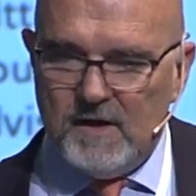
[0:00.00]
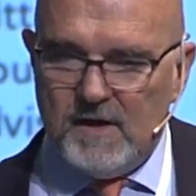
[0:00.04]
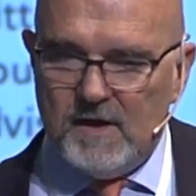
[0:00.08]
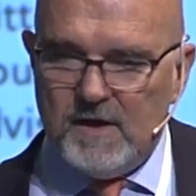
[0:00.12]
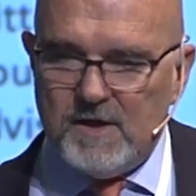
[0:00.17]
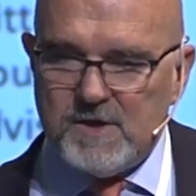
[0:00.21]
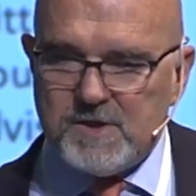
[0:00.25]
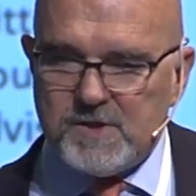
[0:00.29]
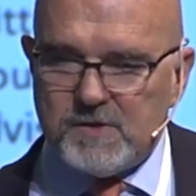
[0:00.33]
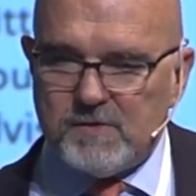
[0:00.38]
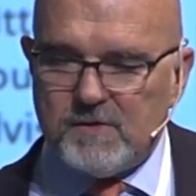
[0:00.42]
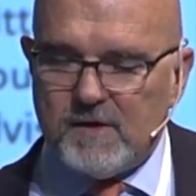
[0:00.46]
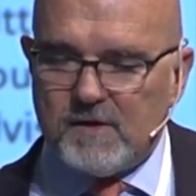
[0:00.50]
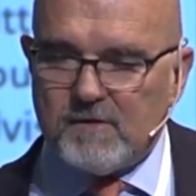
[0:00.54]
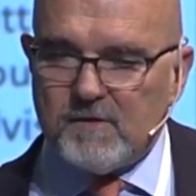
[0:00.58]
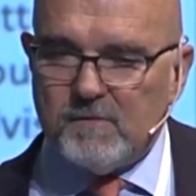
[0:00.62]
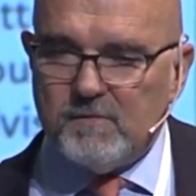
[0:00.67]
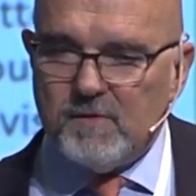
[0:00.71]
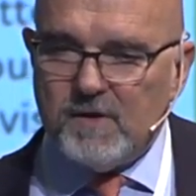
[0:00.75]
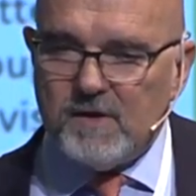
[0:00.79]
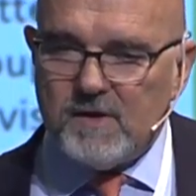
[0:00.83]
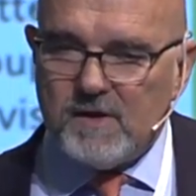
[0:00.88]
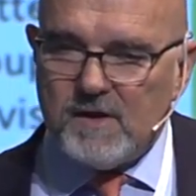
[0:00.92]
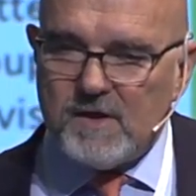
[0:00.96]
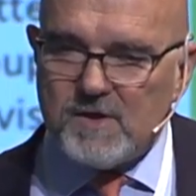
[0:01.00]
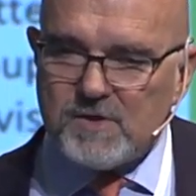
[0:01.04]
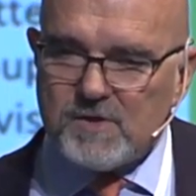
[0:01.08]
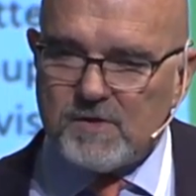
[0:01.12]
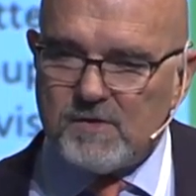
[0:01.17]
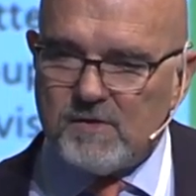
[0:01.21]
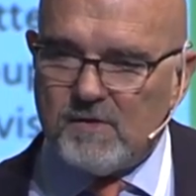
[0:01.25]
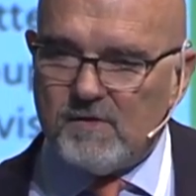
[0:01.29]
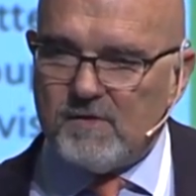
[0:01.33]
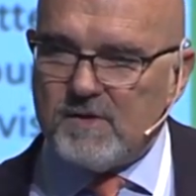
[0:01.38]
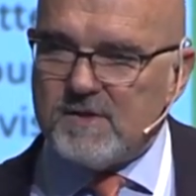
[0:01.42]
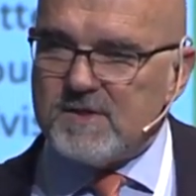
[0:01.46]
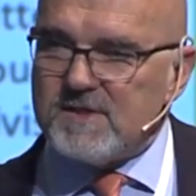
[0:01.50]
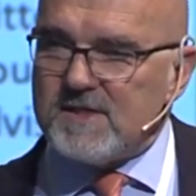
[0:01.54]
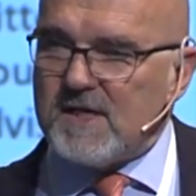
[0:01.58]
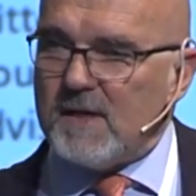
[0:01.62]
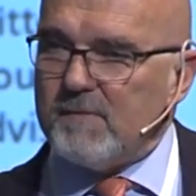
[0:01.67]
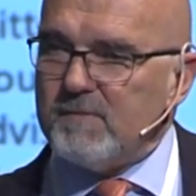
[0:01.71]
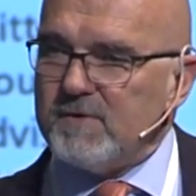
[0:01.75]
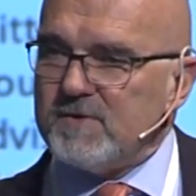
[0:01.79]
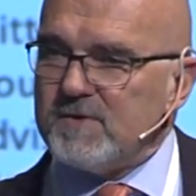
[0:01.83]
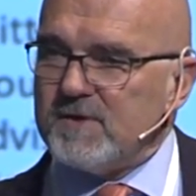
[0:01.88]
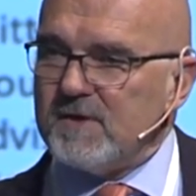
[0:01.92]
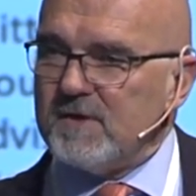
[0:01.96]
issued a communication on the
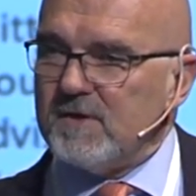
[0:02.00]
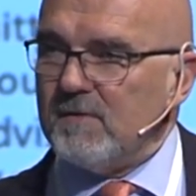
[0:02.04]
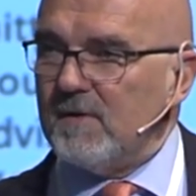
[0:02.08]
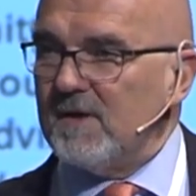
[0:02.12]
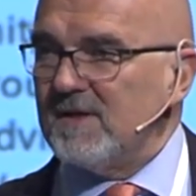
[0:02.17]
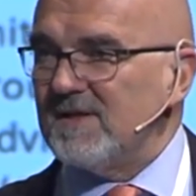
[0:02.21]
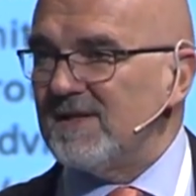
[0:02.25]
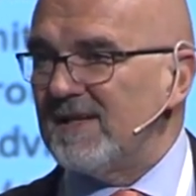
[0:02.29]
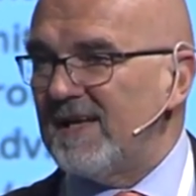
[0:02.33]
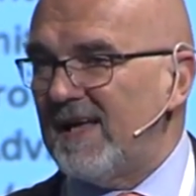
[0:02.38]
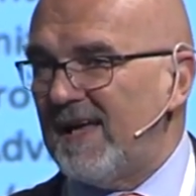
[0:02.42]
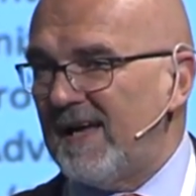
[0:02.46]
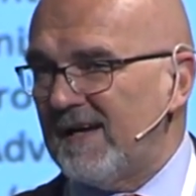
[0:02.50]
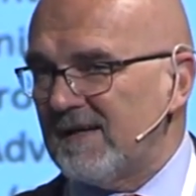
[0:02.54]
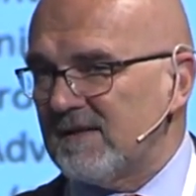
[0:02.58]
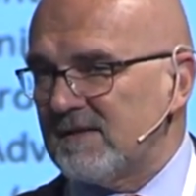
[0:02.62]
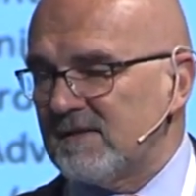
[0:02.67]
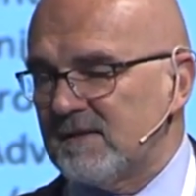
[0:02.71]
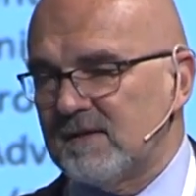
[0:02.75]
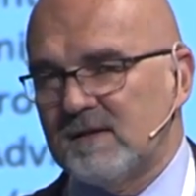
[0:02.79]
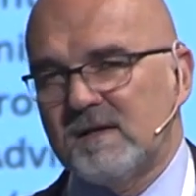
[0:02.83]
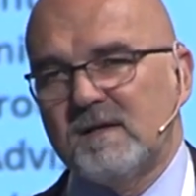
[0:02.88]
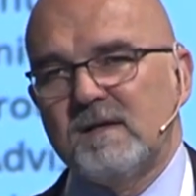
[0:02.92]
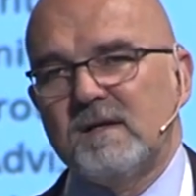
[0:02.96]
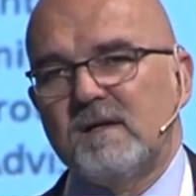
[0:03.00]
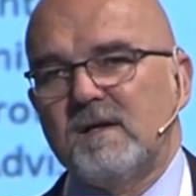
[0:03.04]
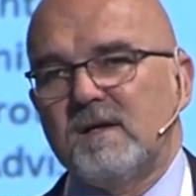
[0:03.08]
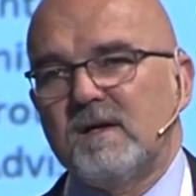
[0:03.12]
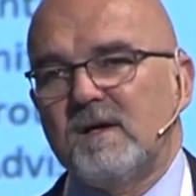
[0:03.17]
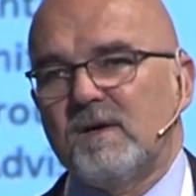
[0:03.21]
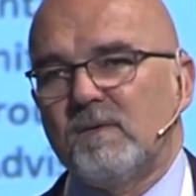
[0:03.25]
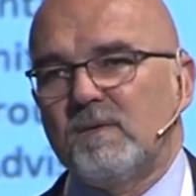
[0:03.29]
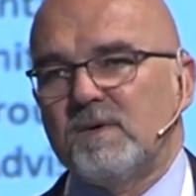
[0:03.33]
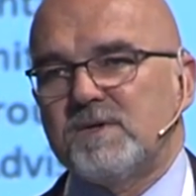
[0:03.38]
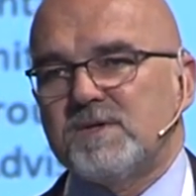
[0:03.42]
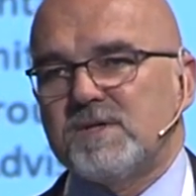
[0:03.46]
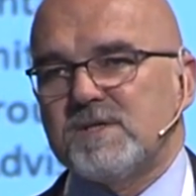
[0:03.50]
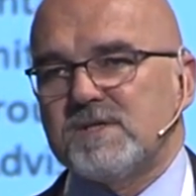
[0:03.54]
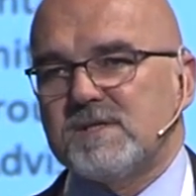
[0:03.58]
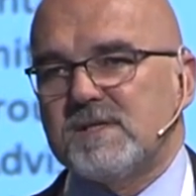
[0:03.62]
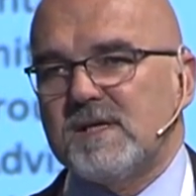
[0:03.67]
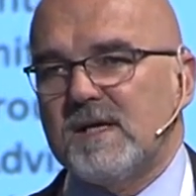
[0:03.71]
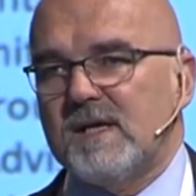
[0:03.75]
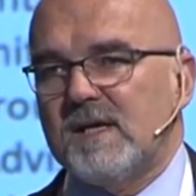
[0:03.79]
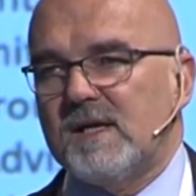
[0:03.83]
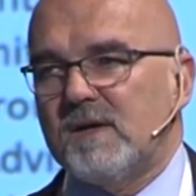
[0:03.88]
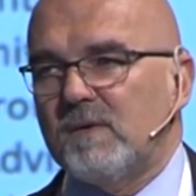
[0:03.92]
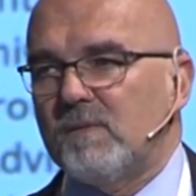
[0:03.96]
Cybersecurity Act, which is
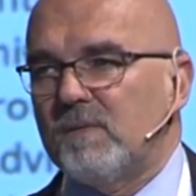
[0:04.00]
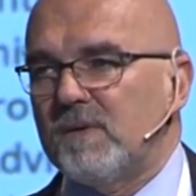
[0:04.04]
dealing